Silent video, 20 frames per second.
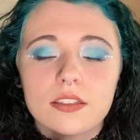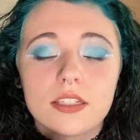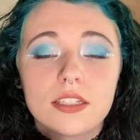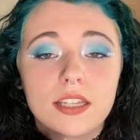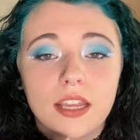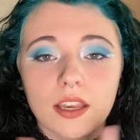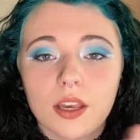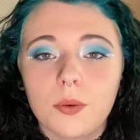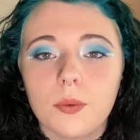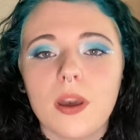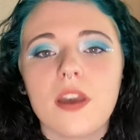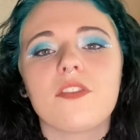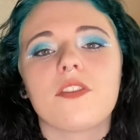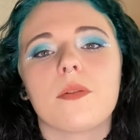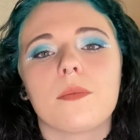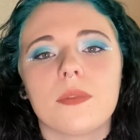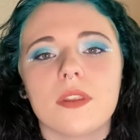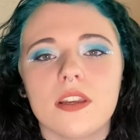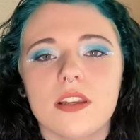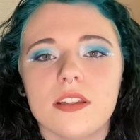to take away
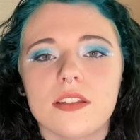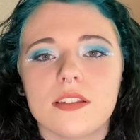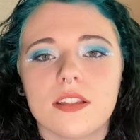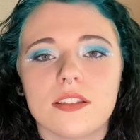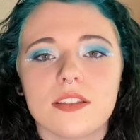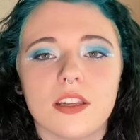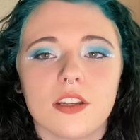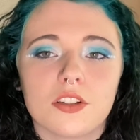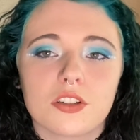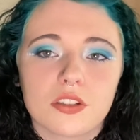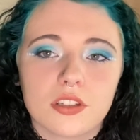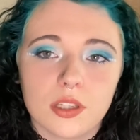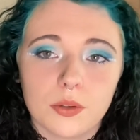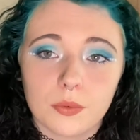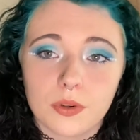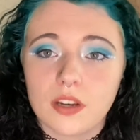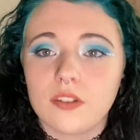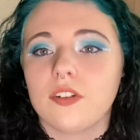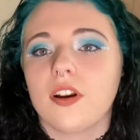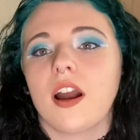from this, essentially
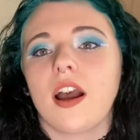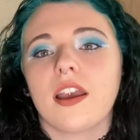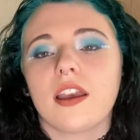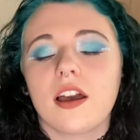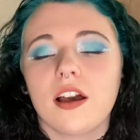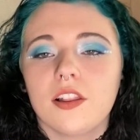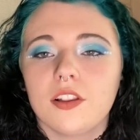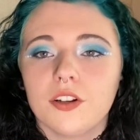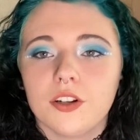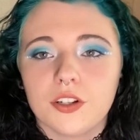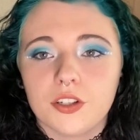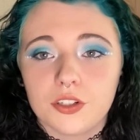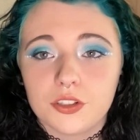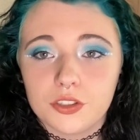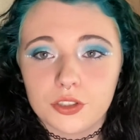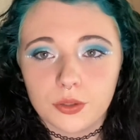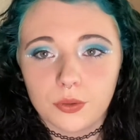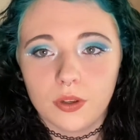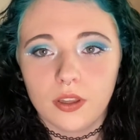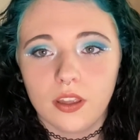whatever eye color you're
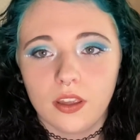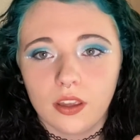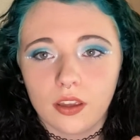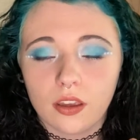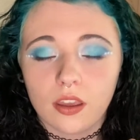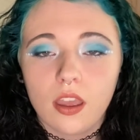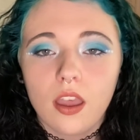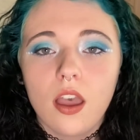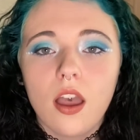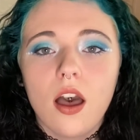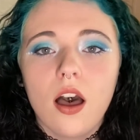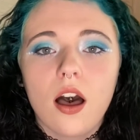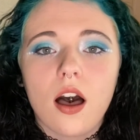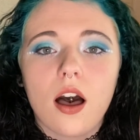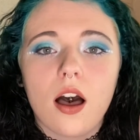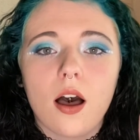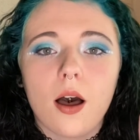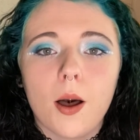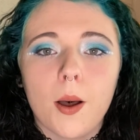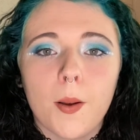doing,
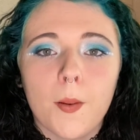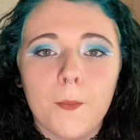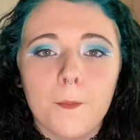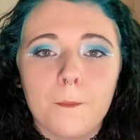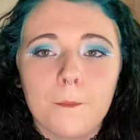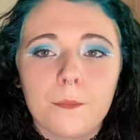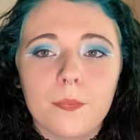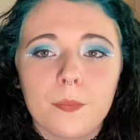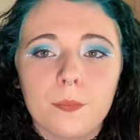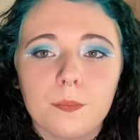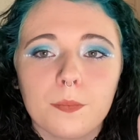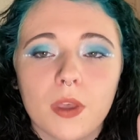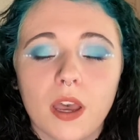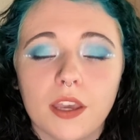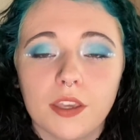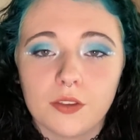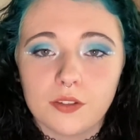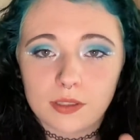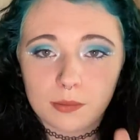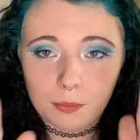I
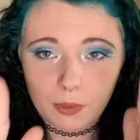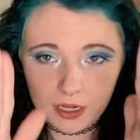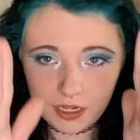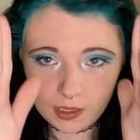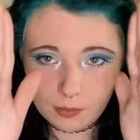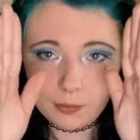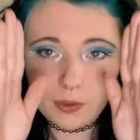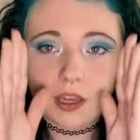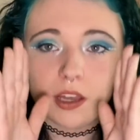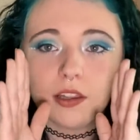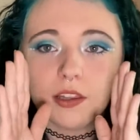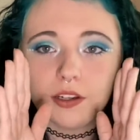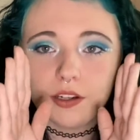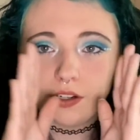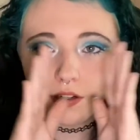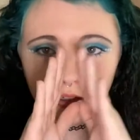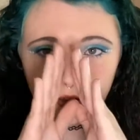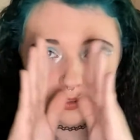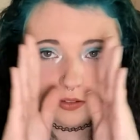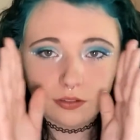use a medium
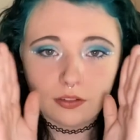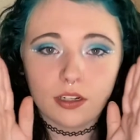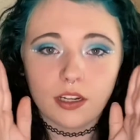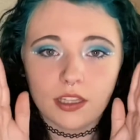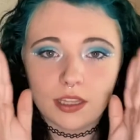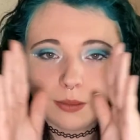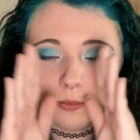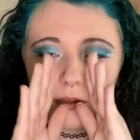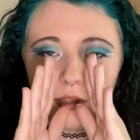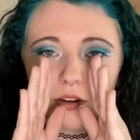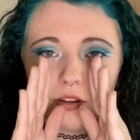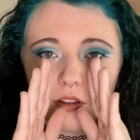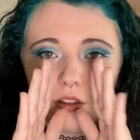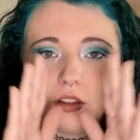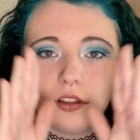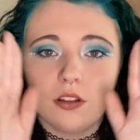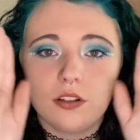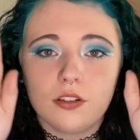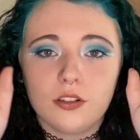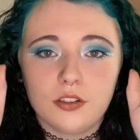color in the
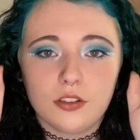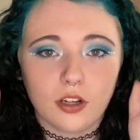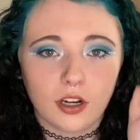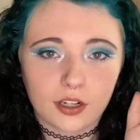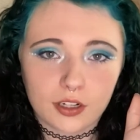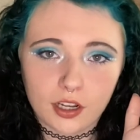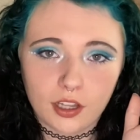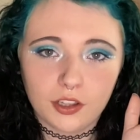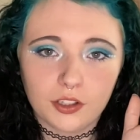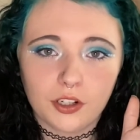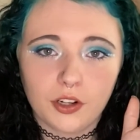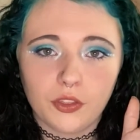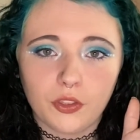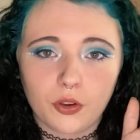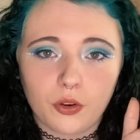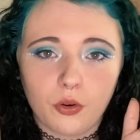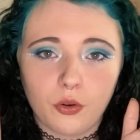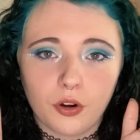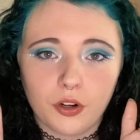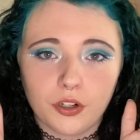middle, dark color in the
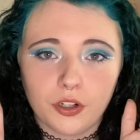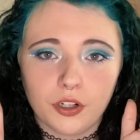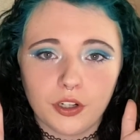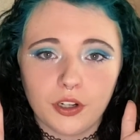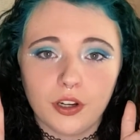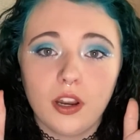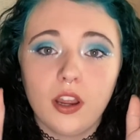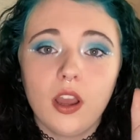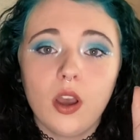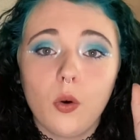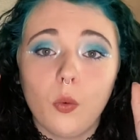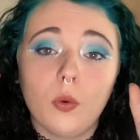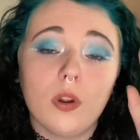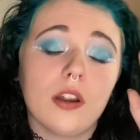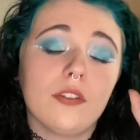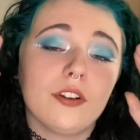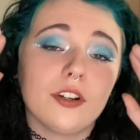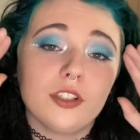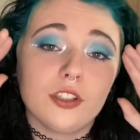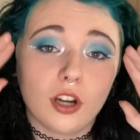corner.
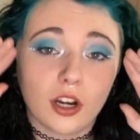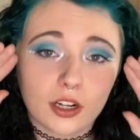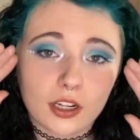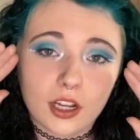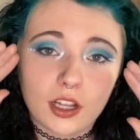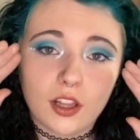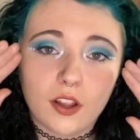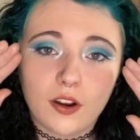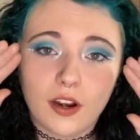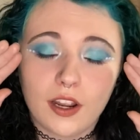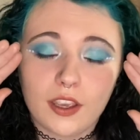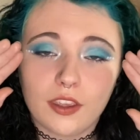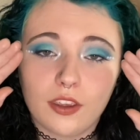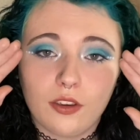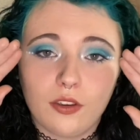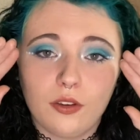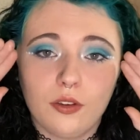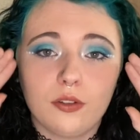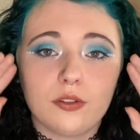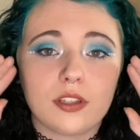Whatever dark color I
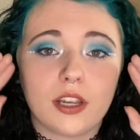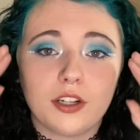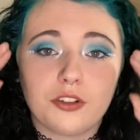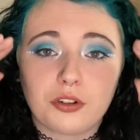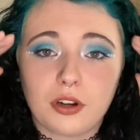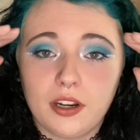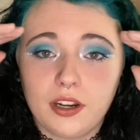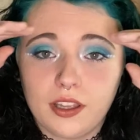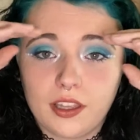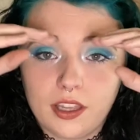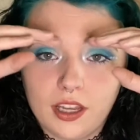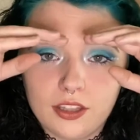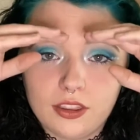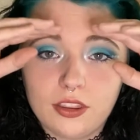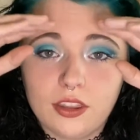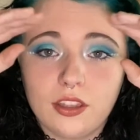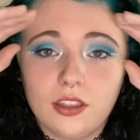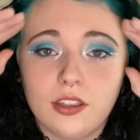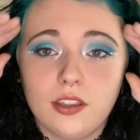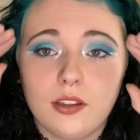use, I try to cut
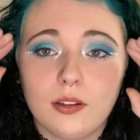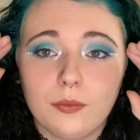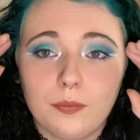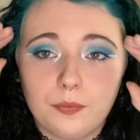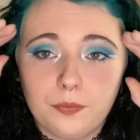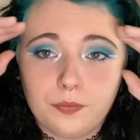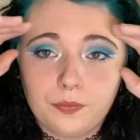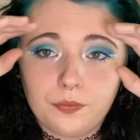the